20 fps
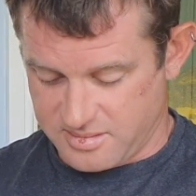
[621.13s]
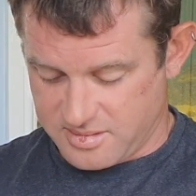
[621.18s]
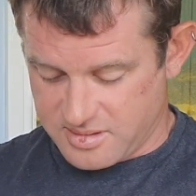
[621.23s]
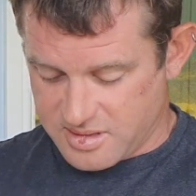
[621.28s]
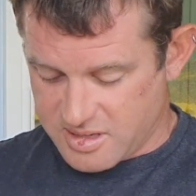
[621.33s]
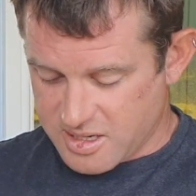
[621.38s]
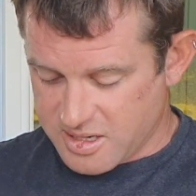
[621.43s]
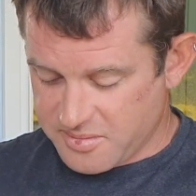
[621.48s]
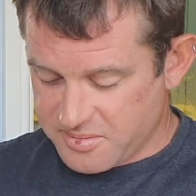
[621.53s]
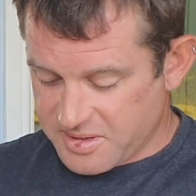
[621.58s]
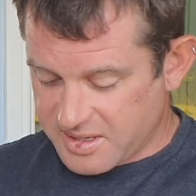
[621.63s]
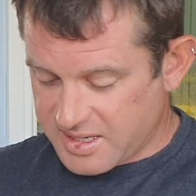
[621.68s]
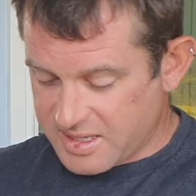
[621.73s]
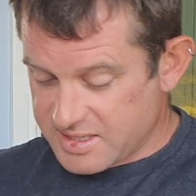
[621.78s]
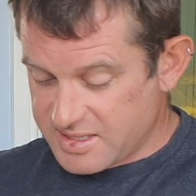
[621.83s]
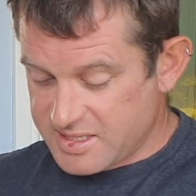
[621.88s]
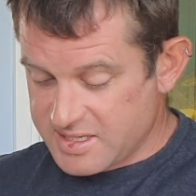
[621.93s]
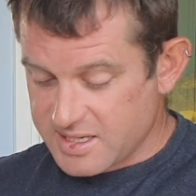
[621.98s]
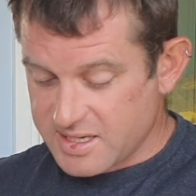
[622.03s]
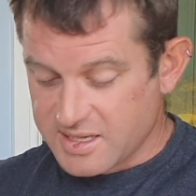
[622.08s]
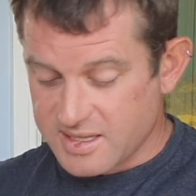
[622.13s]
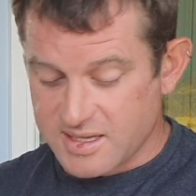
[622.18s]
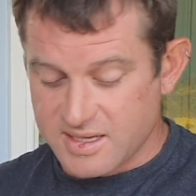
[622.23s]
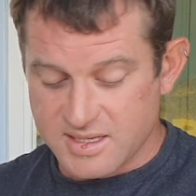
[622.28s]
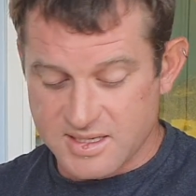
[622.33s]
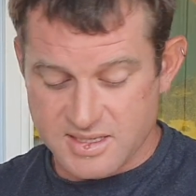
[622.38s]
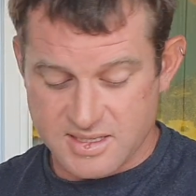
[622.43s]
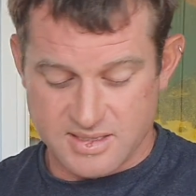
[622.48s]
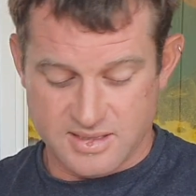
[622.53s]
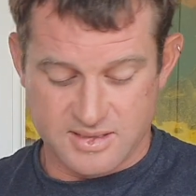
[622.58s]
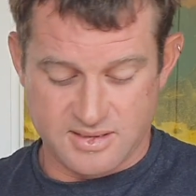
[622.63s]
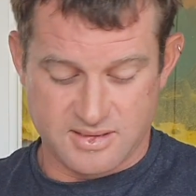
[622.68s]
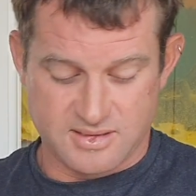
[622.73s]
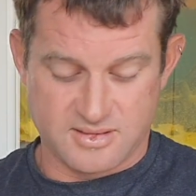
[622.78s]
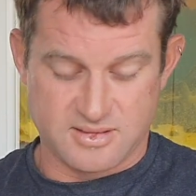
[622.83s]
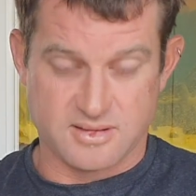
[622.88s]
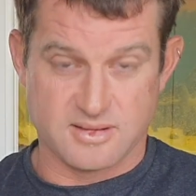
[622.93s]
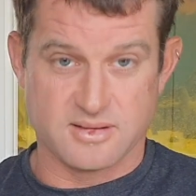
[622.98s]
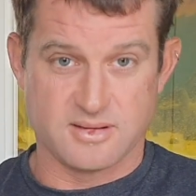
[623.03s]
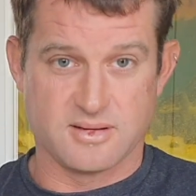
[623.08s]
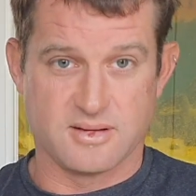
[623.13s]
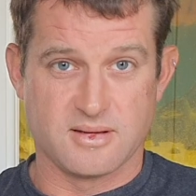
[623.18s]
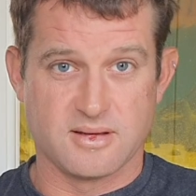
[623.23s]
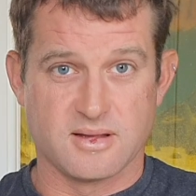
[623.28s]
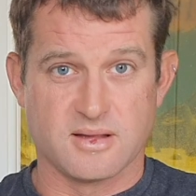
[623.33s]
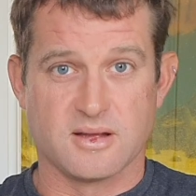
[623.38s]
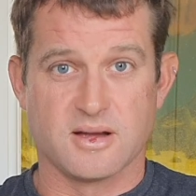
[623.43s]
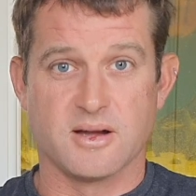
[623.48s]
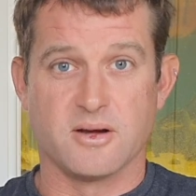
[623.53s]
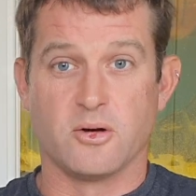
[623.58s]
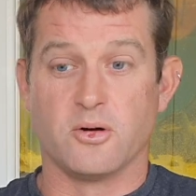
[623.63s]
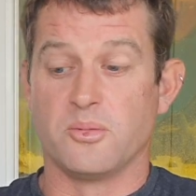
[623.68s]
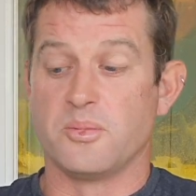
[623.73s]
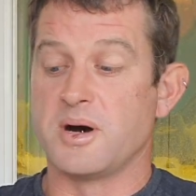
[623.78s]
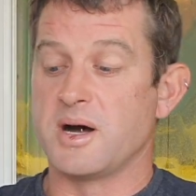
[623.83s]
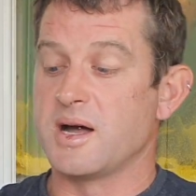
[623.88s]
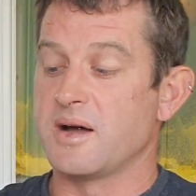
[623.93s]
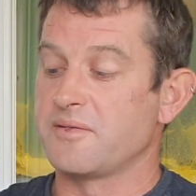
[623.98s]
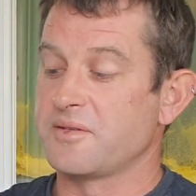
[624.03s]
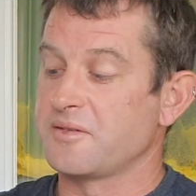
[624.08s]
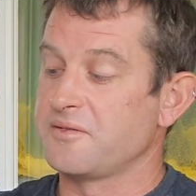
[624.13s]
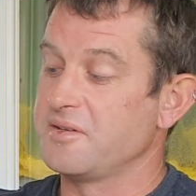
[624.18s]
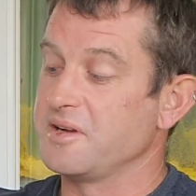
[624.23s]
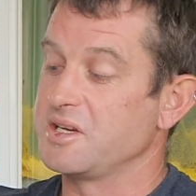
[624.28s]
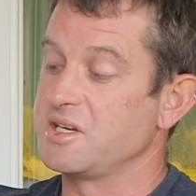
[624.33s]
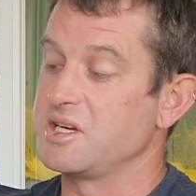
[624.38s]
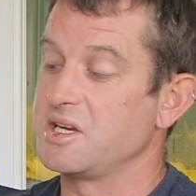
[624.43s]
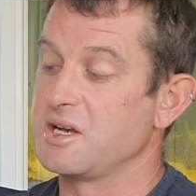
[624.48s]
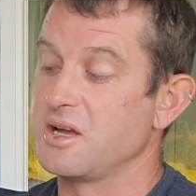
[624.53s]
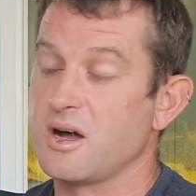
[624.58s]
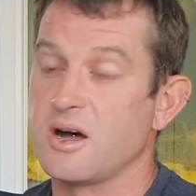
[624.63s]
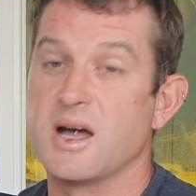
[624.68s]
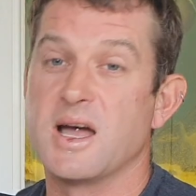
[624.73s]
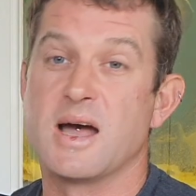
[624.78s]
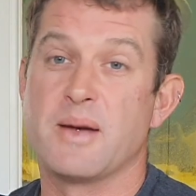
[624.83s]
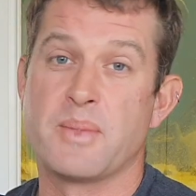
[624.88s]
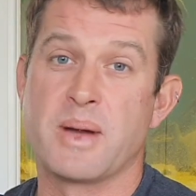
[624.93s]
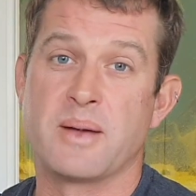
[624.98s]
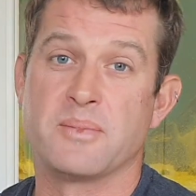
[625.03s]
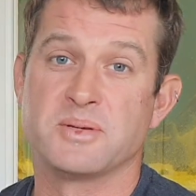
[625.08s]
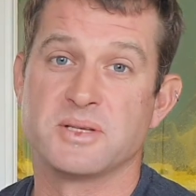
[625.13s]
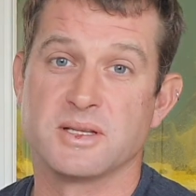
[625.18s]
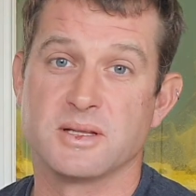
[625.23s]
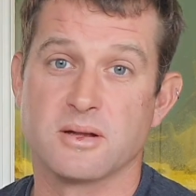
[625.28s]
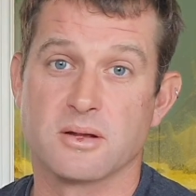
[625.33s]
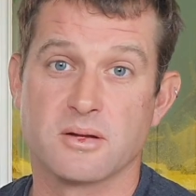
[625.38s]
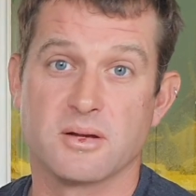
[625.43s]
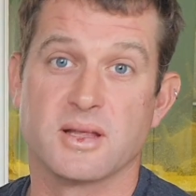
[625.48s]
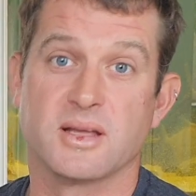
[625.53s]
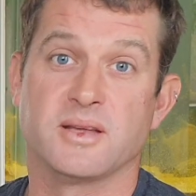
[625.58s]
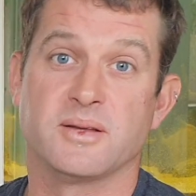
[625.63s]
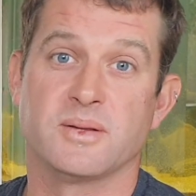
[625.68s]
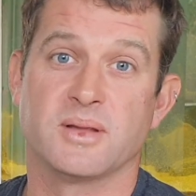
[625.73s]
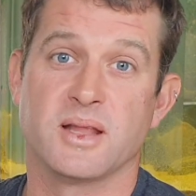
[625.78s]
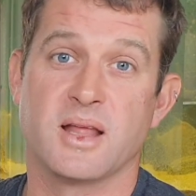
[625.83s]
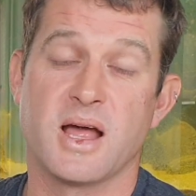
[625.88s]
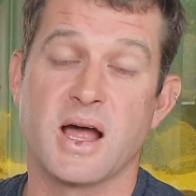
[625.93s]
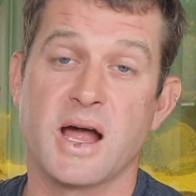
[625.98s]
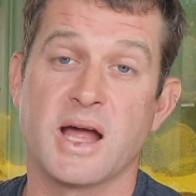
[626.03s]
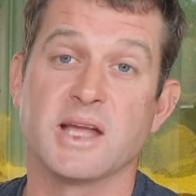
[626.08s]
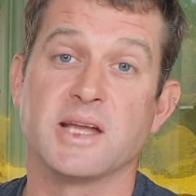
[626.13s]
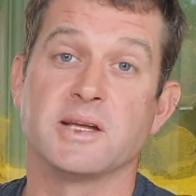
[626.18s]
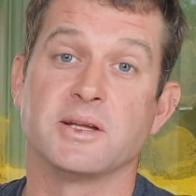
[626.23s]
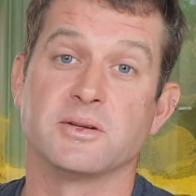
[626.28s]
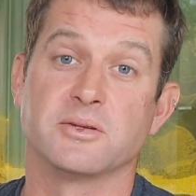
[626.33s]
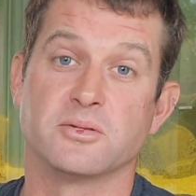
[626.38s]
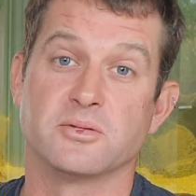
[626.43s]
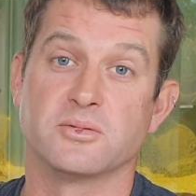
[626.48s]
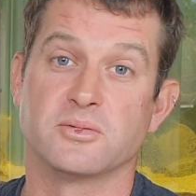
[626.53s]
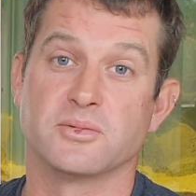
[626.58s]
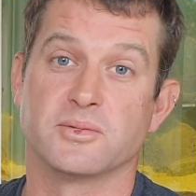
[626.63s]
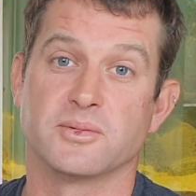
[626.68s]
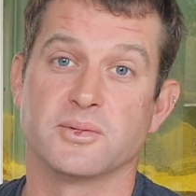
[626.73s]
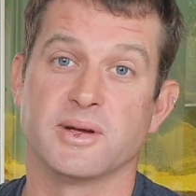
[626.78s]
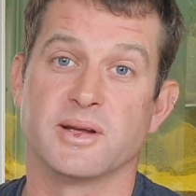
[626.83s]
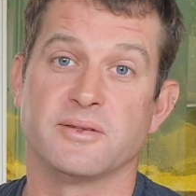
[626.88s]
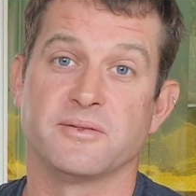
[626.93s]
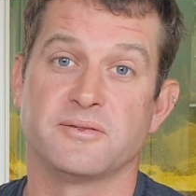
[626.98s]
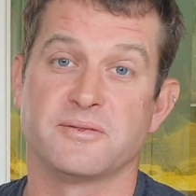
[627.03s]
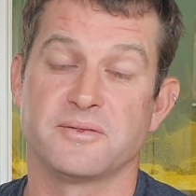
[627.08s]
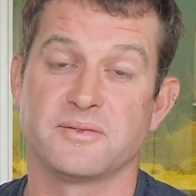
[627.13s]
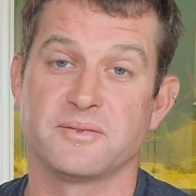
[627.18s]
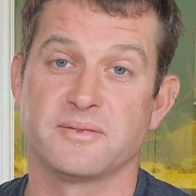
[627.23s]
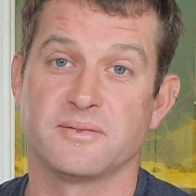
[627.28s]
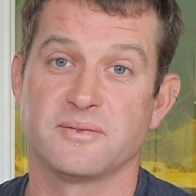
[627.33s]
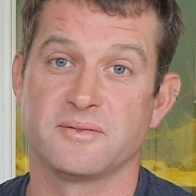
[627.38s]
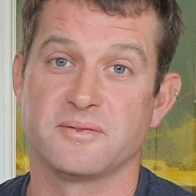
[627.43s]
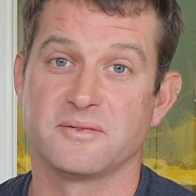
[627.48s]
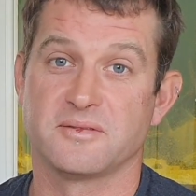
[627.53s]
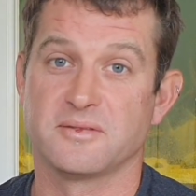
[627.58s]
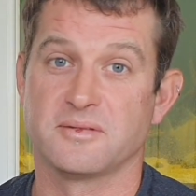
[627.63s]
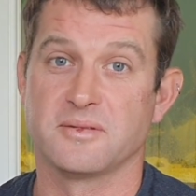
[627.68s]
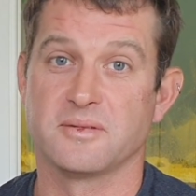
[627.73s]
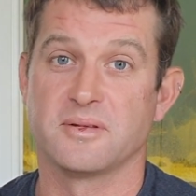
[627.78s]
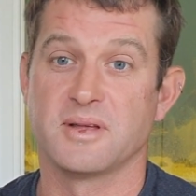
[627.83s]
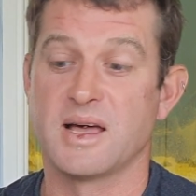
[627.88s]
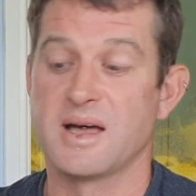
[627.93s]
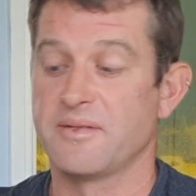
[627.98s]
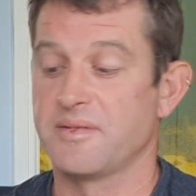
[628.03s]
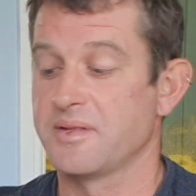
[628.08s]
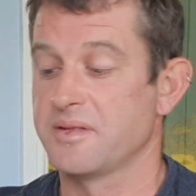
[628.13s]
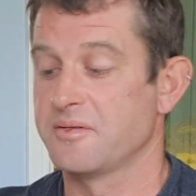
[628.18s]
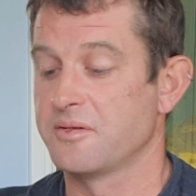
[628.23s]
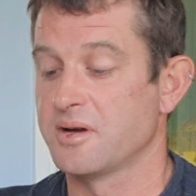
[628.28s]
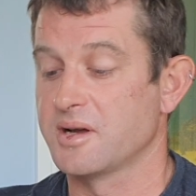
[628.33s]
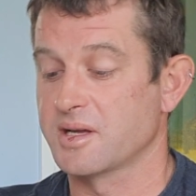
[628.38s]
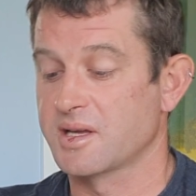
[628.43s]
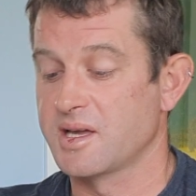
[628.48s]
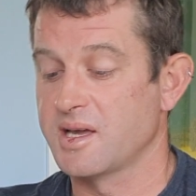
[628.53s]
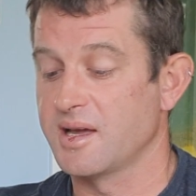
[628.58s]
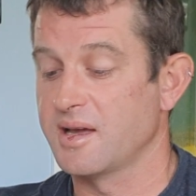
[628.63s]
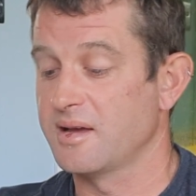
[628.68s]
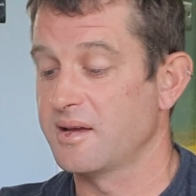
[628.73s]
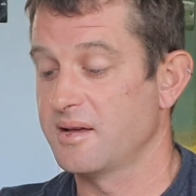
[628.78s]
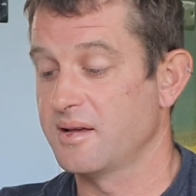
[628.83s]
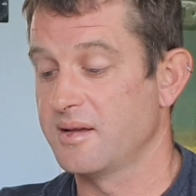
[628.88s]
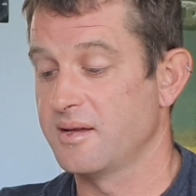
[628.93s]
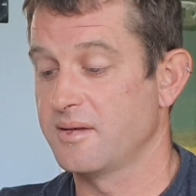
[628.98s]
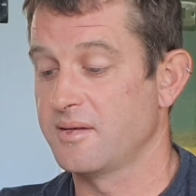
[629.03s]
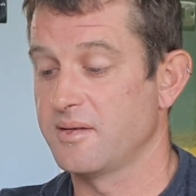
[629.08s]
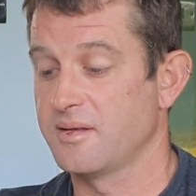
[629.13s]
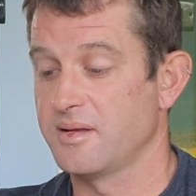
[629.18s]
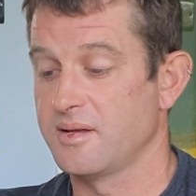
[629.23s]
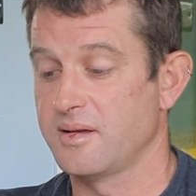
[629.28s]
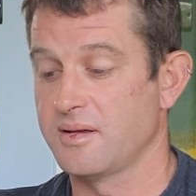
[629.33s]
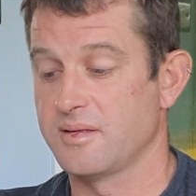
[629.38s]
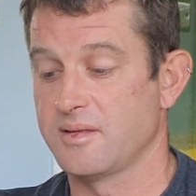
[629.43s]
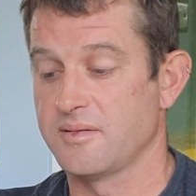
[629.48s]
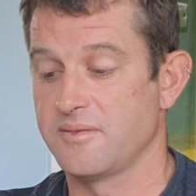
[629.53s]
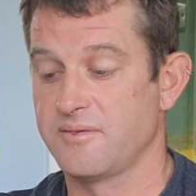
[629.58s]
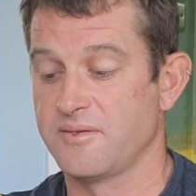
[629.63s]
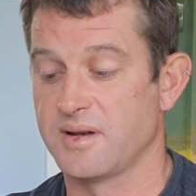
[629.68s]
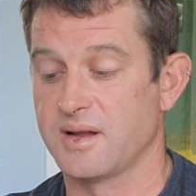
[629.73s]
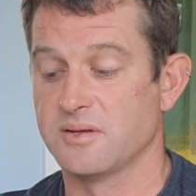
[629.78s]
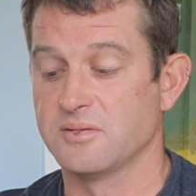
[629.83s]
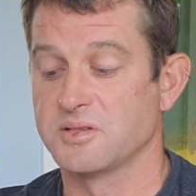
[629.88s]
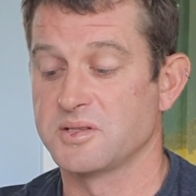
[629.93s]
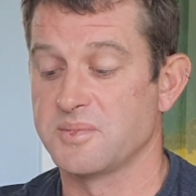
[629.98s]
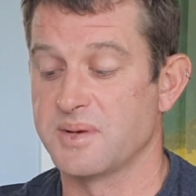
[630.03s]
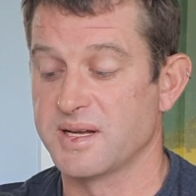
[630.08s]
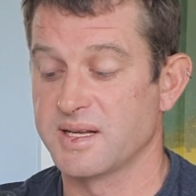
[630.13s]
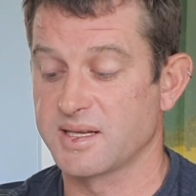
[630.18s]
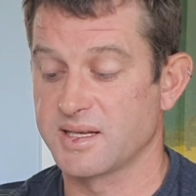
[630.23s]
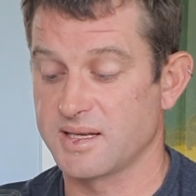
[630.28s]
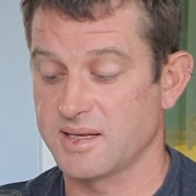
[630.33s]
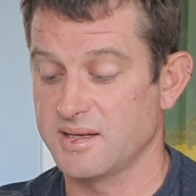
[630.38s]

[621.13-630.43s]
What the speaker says: hope you can see this. Like all my other fishing, I am absolutely anal with having the right kit and the floats, mate.